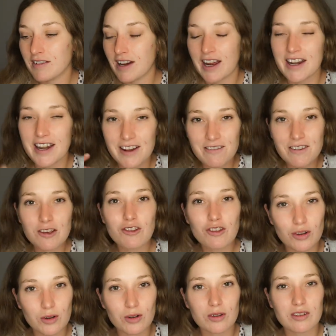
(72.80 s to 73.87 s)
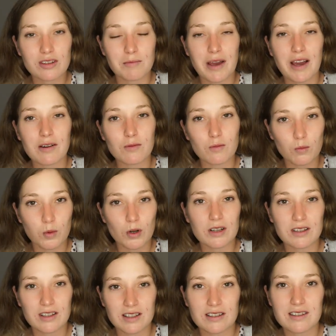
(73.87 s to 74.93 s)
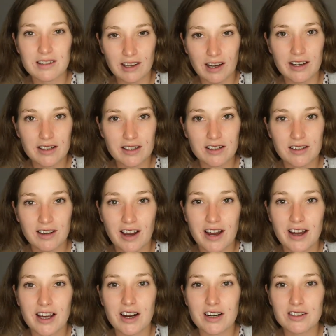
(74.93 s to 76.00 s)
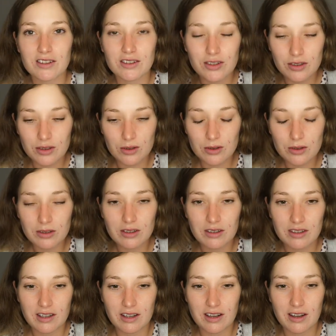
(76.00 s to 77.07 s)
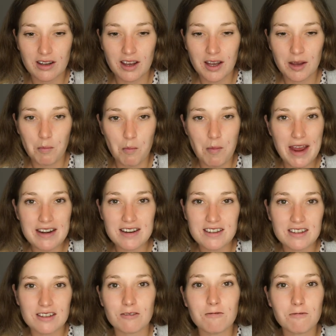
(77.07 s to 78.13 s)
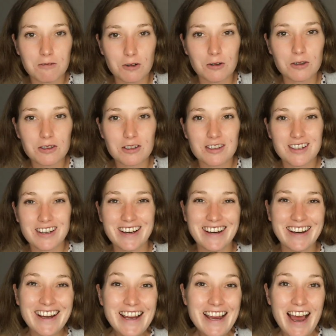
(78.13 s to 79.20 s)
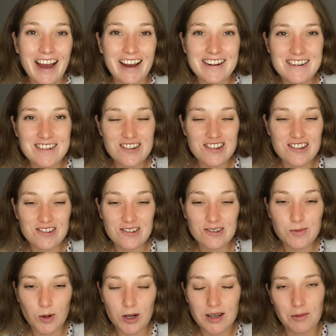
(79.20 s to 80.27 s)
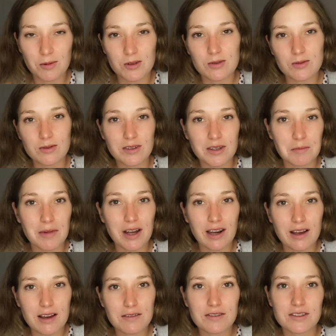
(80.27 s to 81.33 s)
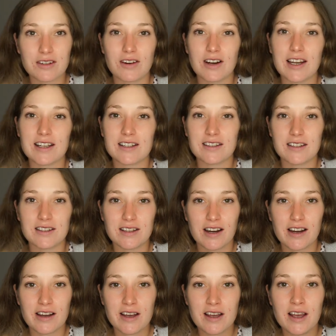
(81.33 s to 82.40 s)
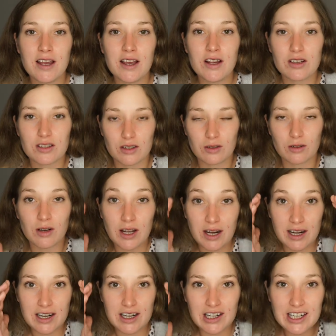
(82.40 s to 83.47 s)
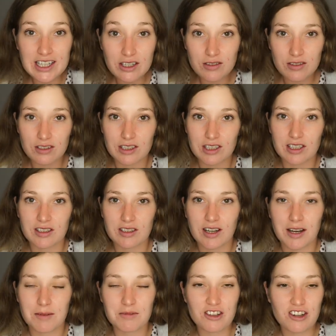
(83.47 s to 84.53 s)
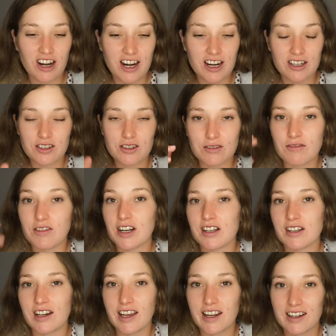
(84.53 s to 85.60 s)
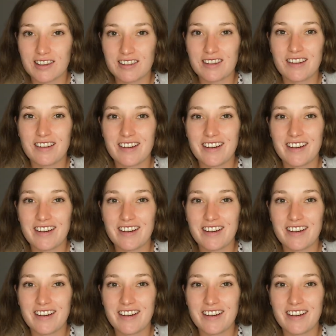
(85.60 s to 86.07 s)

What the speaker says: never thought about what it's like. I understood the menacing force. I understood what it was doing in my life, so I let it die. So literally, I'm trying to recollect,